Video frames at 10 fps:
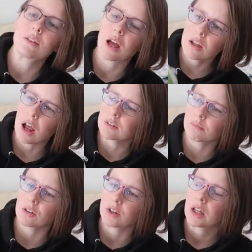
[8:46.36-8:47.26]
I ended
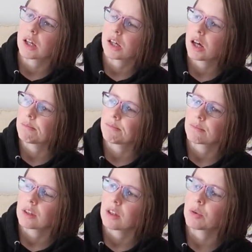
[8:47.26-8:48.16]
up passing
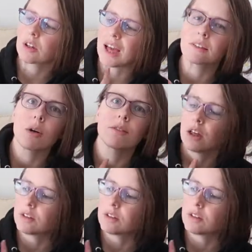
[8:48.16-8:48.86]
it all on to my